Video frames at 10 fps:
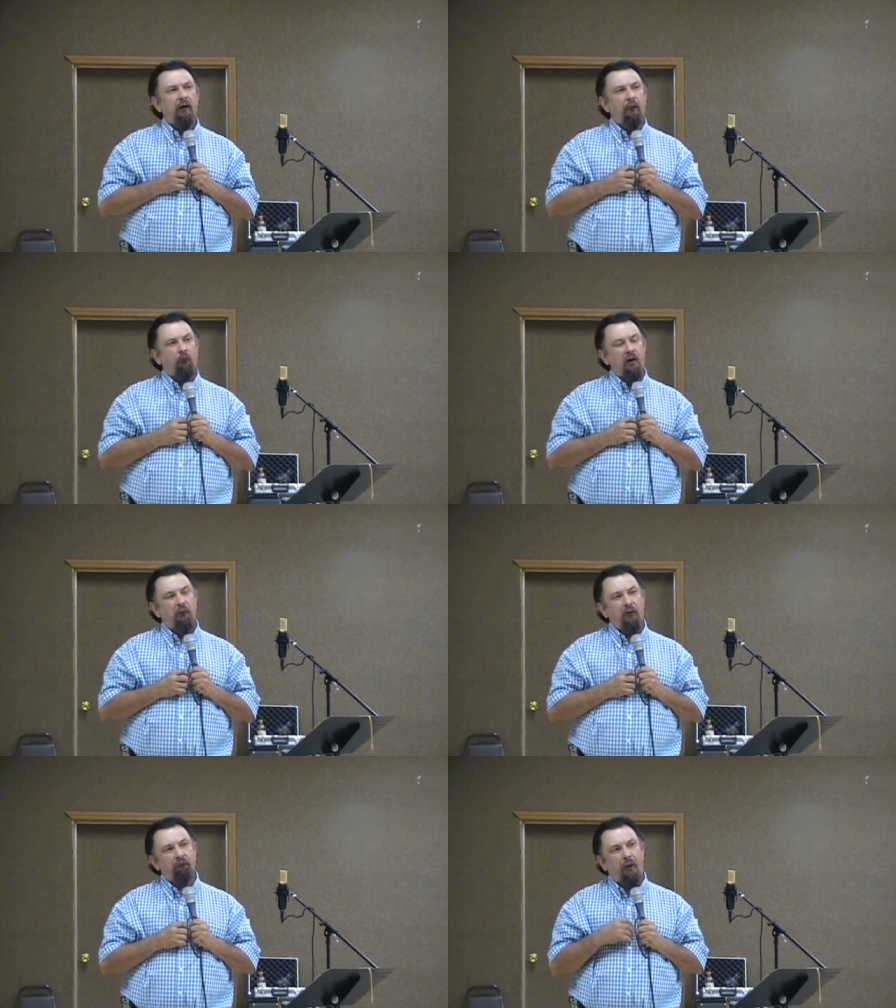and we
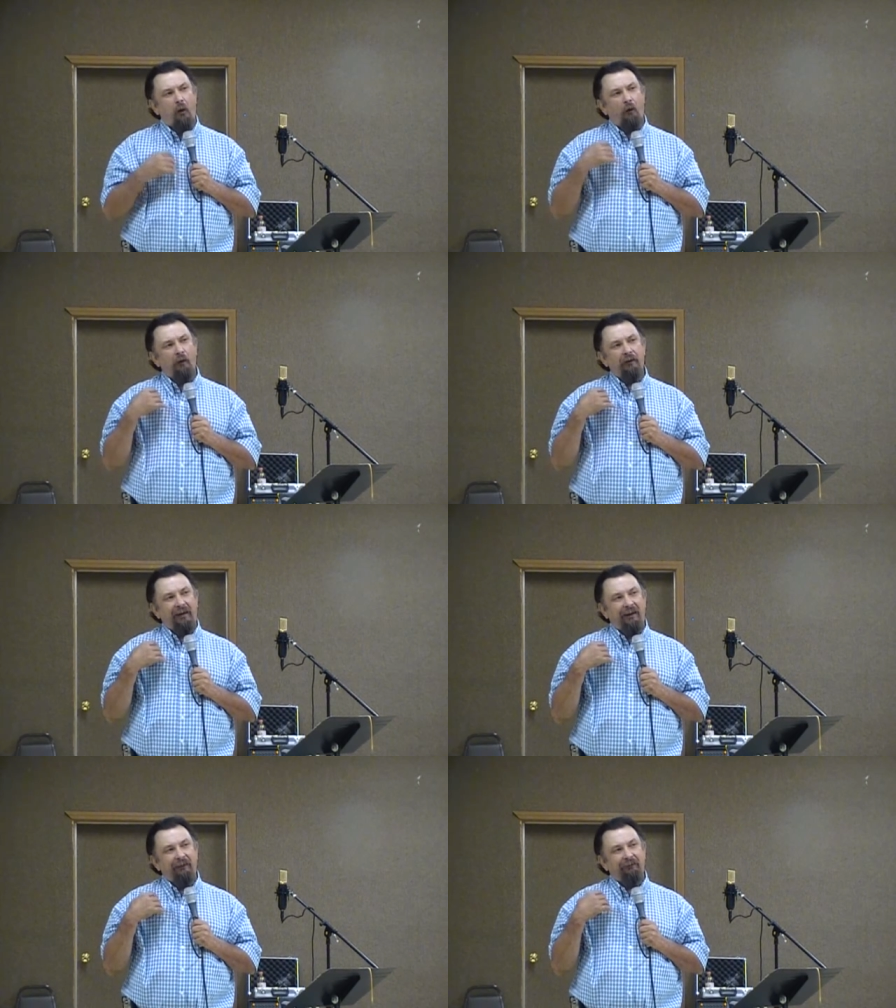were born
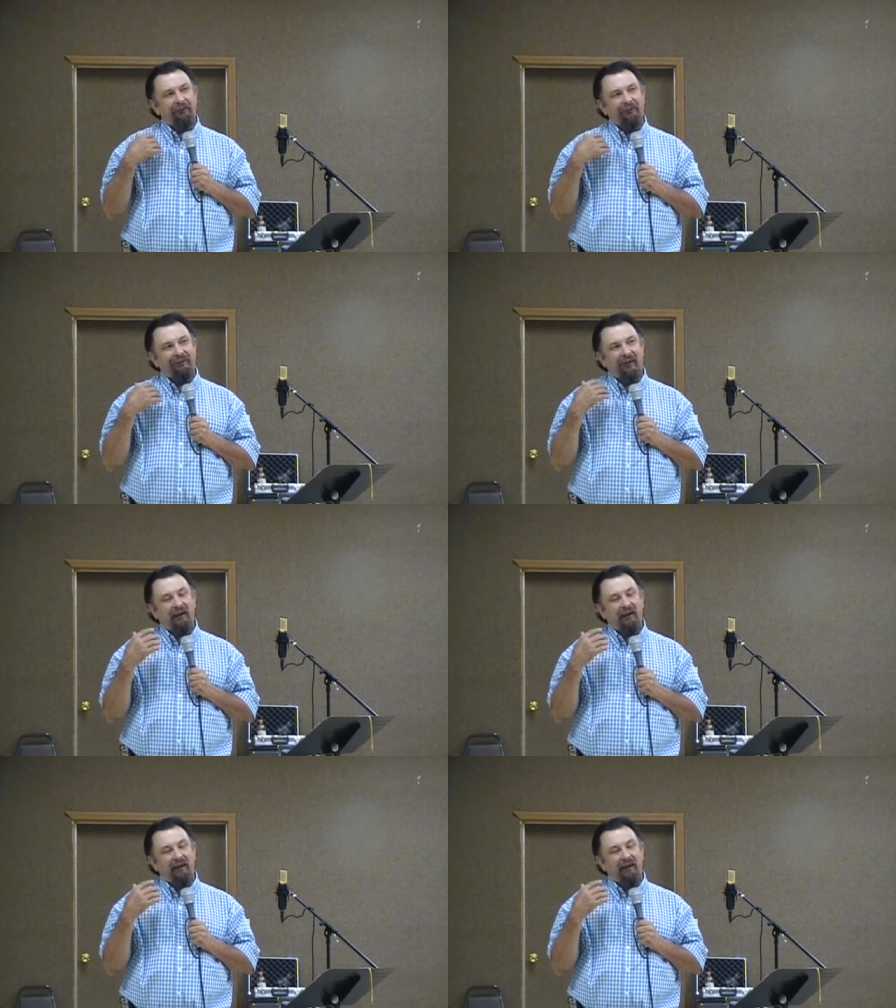into the